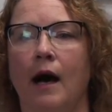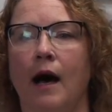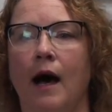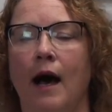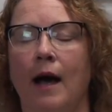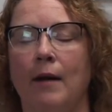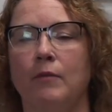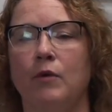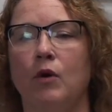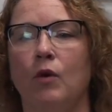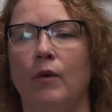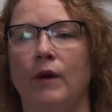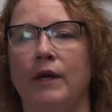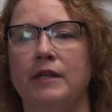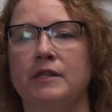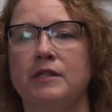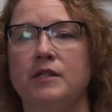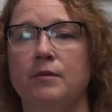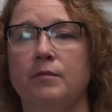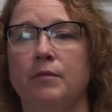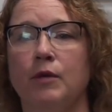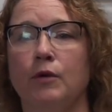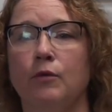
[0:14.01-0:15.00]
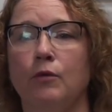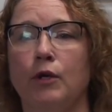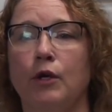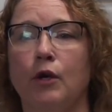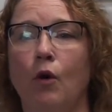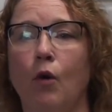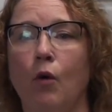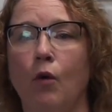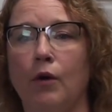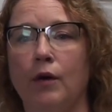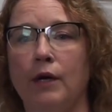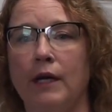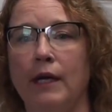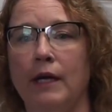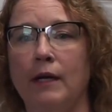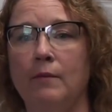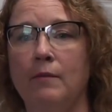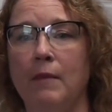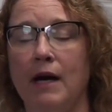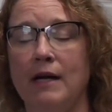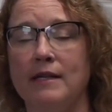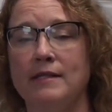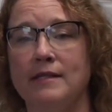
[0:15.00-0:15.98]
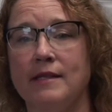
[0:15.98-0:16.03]
I'm going to be recording
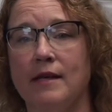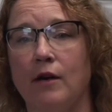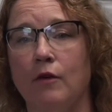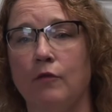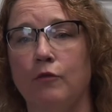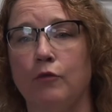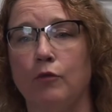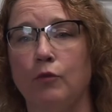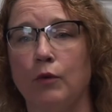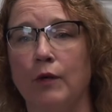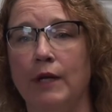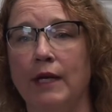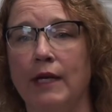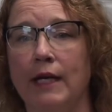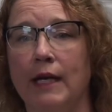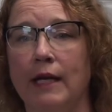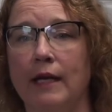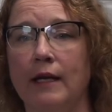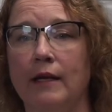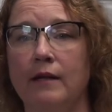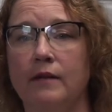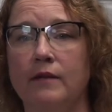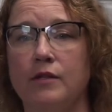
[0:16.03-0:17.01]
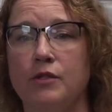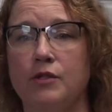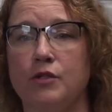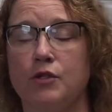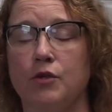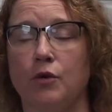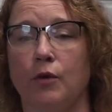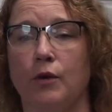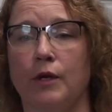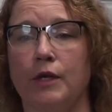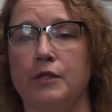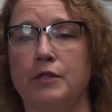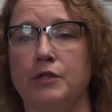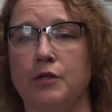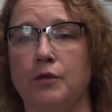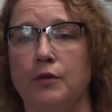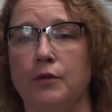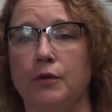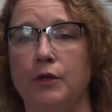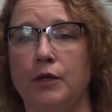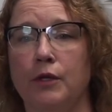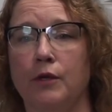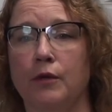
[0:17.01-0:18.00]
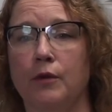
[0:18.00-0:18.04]
myself reading the story to
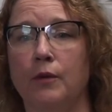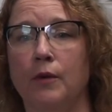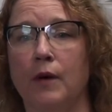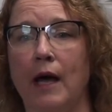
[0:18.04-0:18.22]
you,